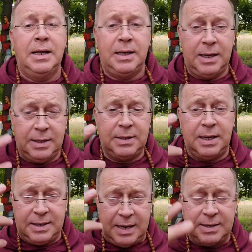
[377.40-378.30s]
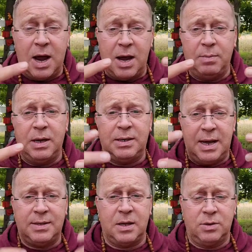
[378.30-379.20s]
it takes time. It
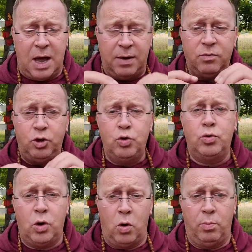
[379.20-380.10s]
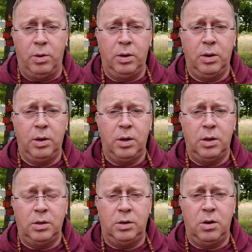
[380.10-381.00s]
takes a lot of jukgom,
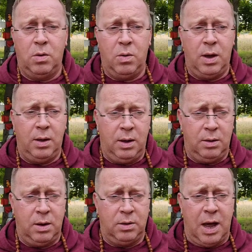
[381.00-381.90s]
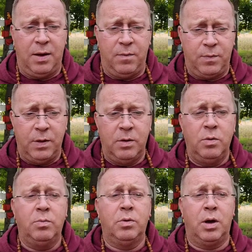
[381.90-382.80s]
a lot of
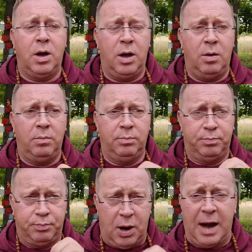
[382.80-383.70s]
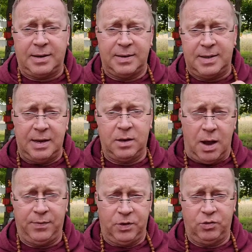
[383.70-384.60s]
practicing
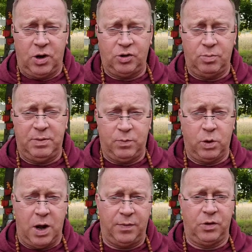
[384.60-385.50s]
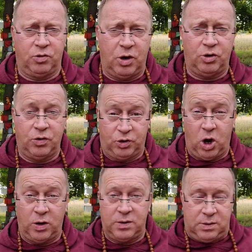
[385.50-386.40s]
concentration before concentration
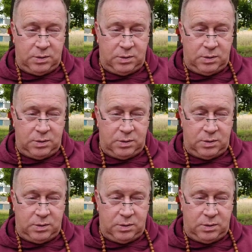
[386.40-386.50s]
starts.